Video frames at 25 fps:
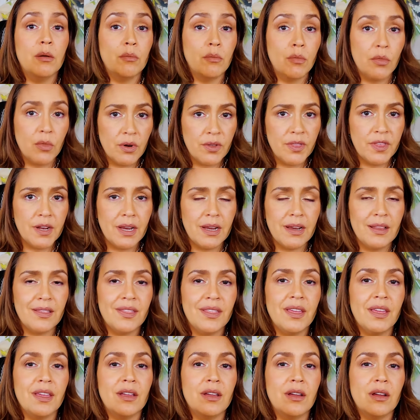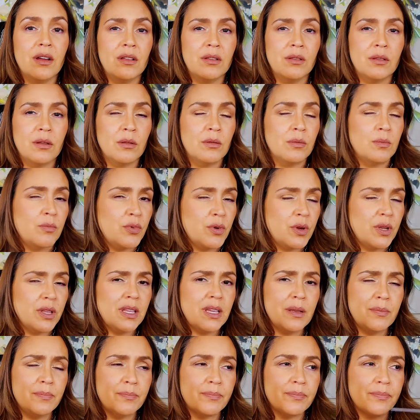More than anything, a, a
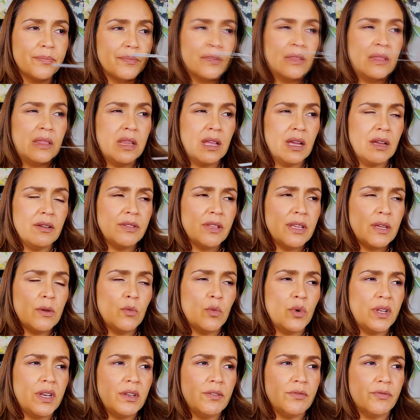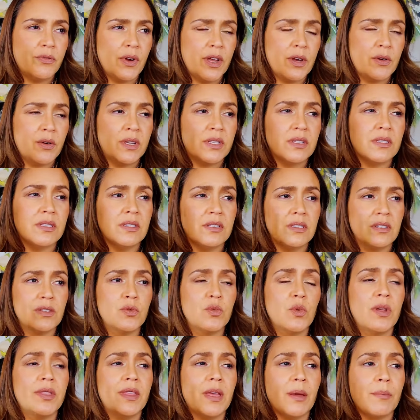really lovely woody fragrance. This
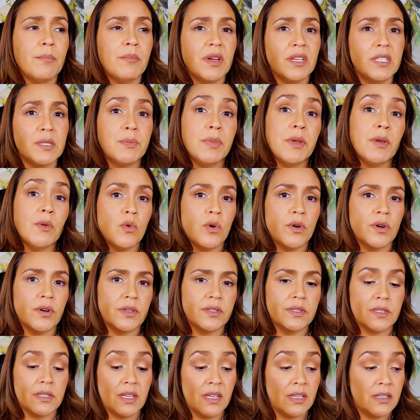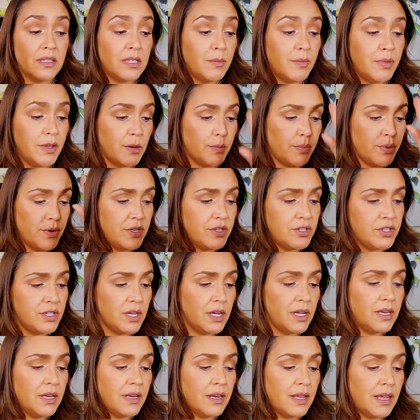is one that must be worn on skin to be
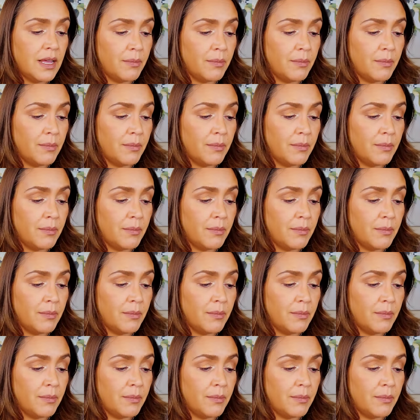appreciated.